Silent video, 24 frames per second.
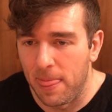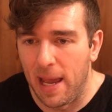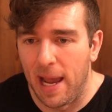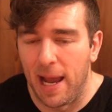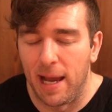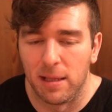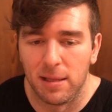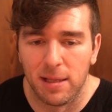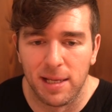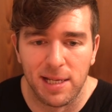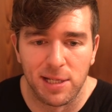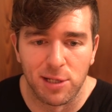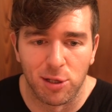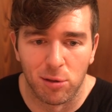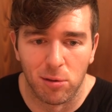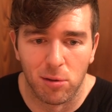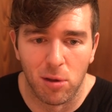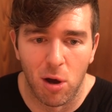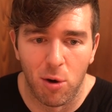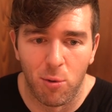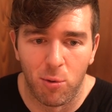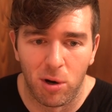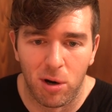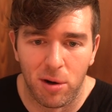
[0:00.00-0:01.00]
at least
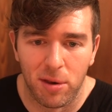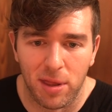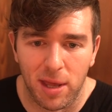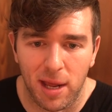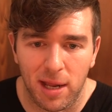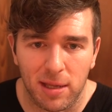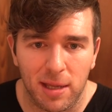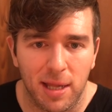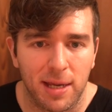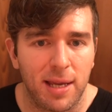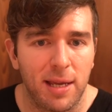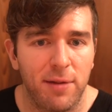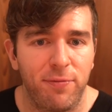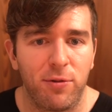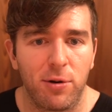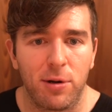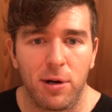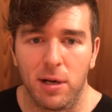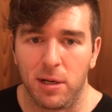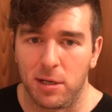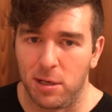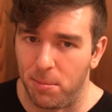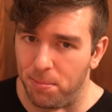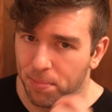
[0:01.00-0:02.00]
lower than like if we're
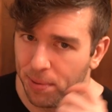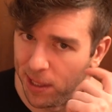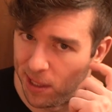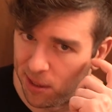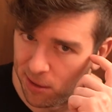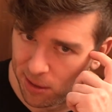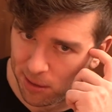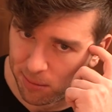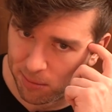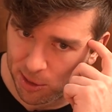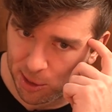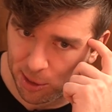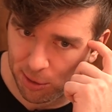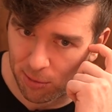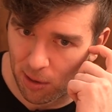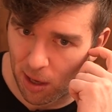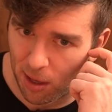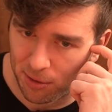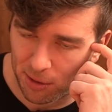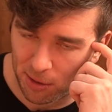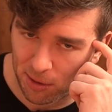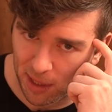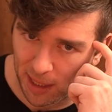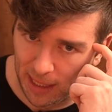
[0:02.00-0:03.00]
gonna compare him to
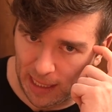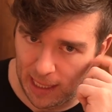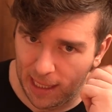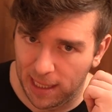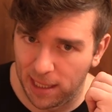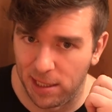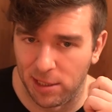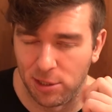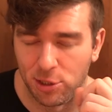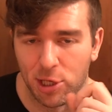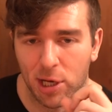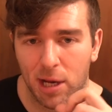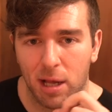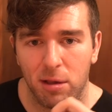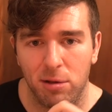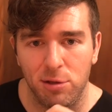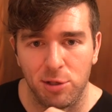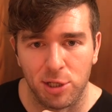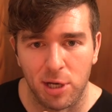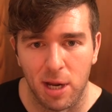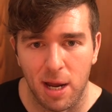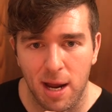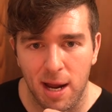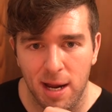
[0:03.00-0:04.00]
other like eating
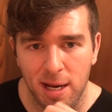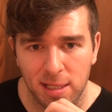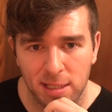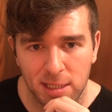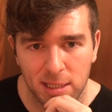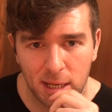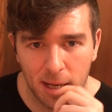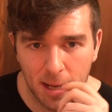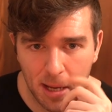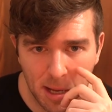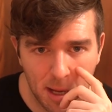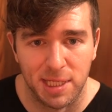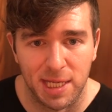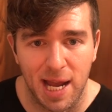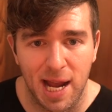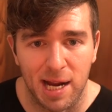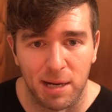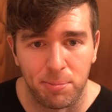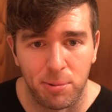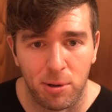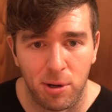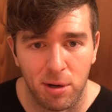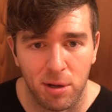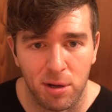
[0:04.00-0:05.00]
challenge guys,
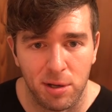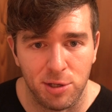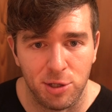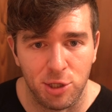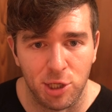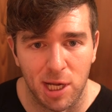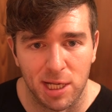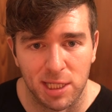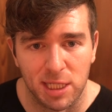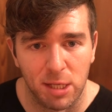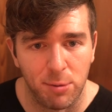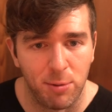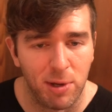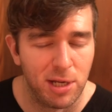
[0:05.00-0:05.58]
Zac Perna and Jesse.